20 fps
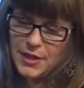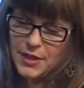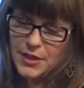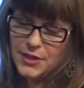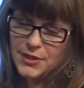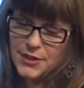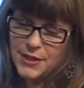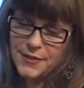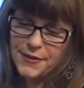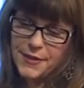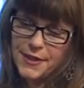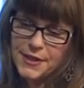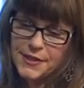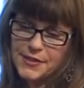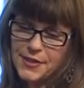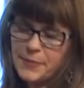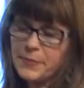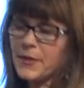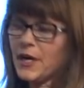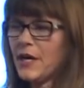she
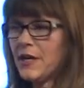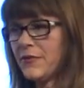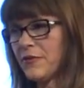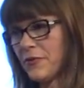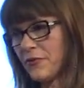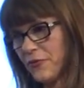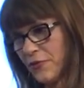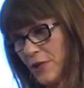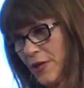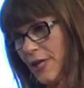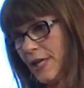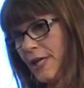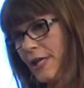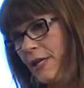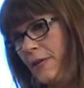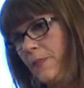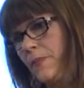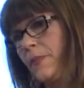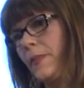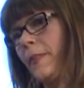thinks I'm kind of a freak
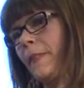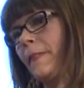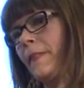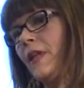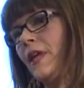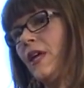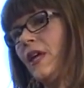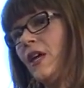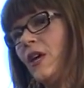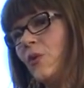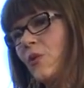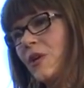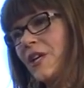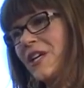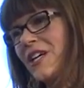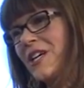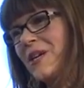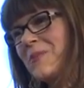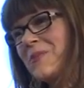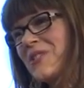when
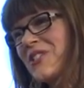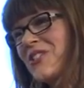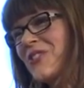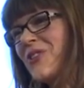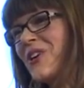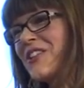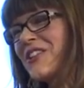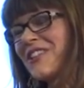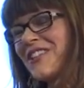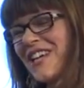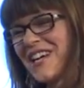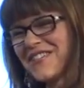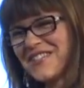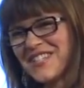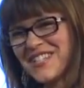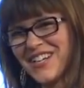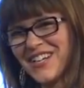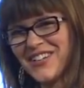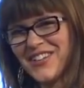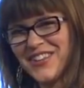it comes to all the
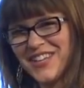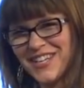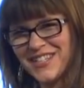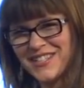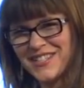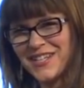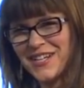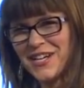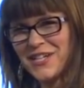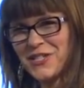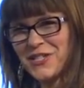lifestyle things that I